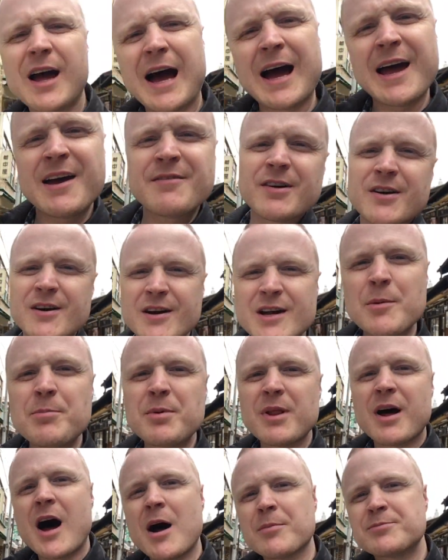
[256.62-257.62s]
I have a
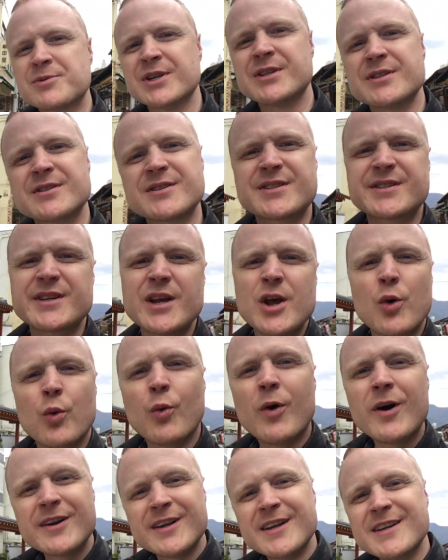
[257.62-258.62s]
couple options.
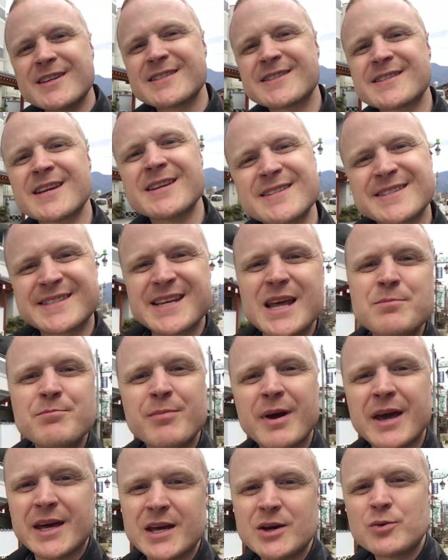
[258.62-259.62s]
One is
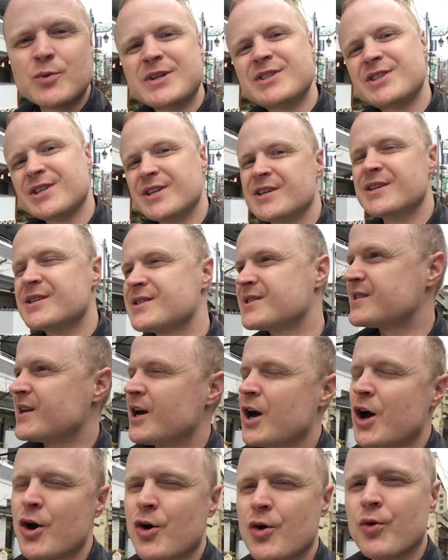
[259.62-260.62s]
senbei, which is
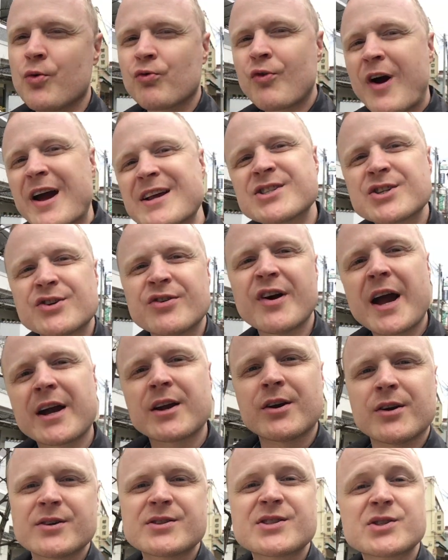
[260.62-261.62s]
rice
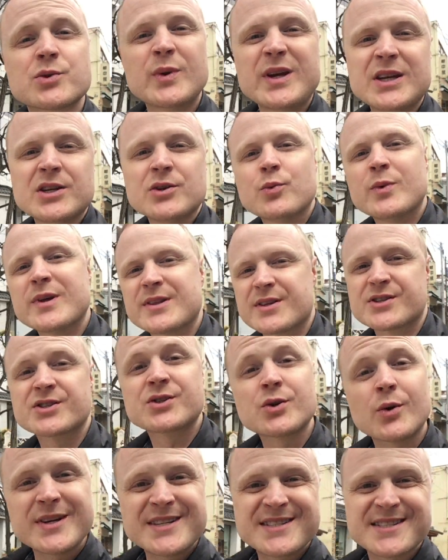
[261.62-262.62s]
crackers sweetened with a
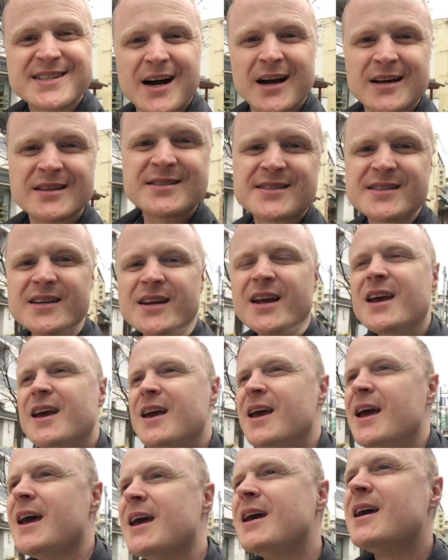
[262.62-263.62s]
soy sauce.
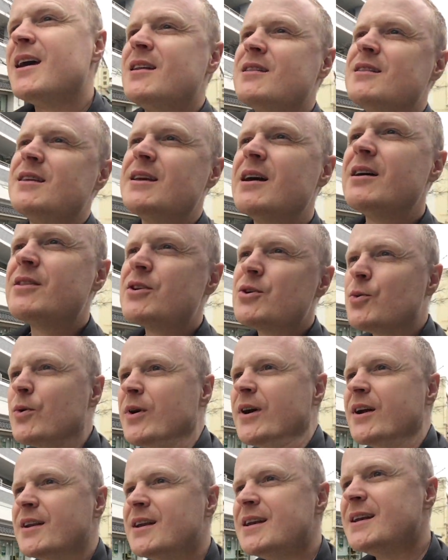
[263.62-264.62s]
And the other
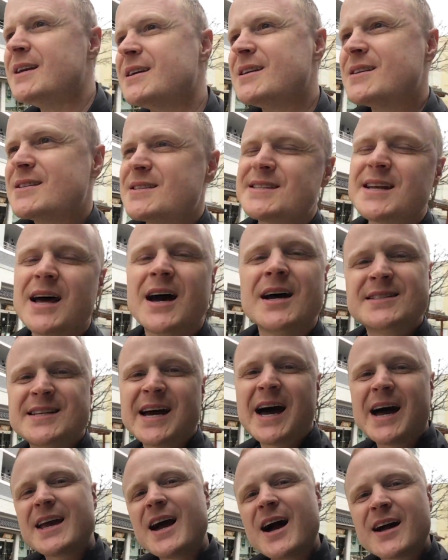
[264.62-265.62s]
one is a
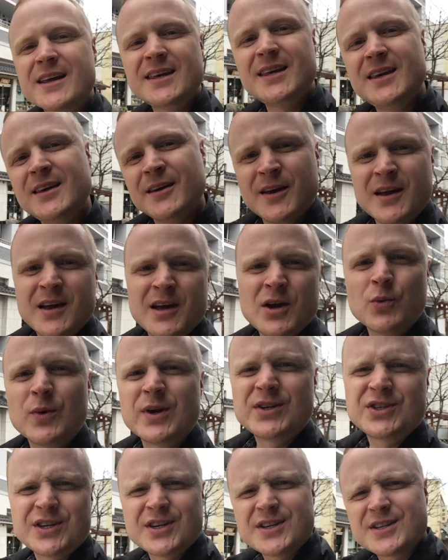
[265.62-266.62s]
taiyaki,
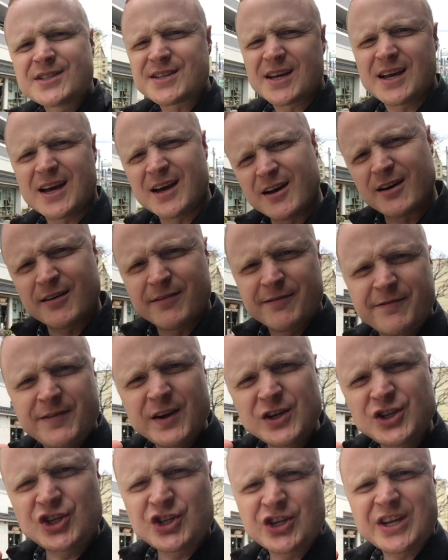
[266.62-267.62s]
which is a
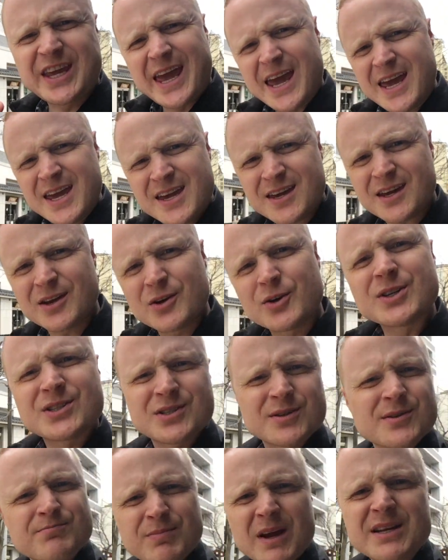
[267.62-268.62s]
fish cake.
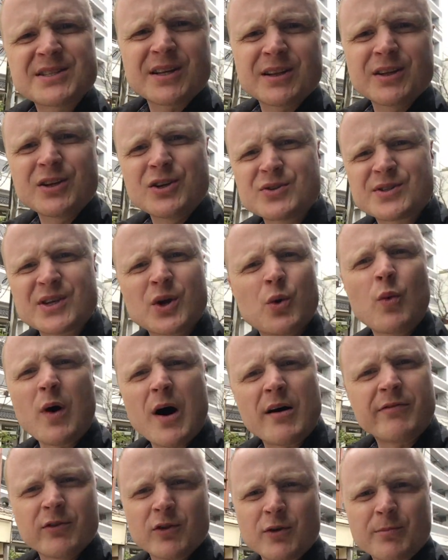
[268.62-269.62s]
It's basically using
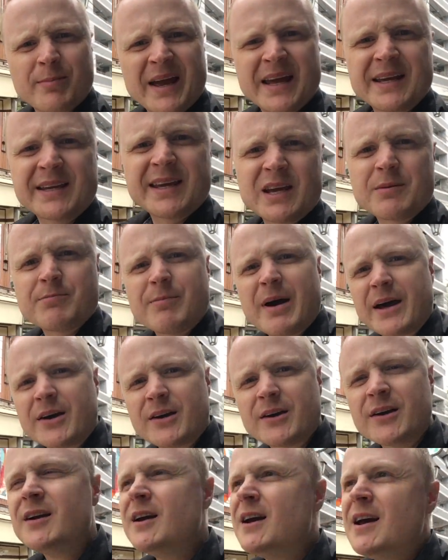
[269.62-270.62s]
waffle or pancake
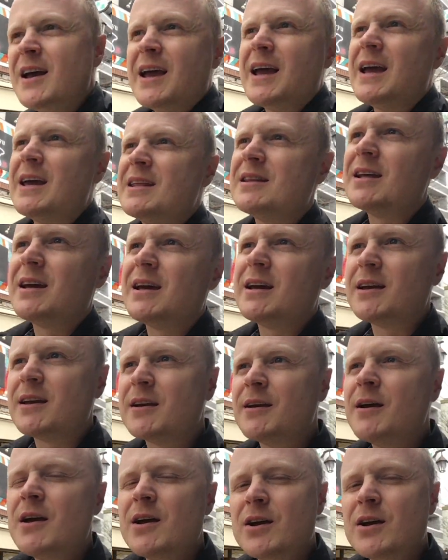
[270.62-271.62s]
batter, and they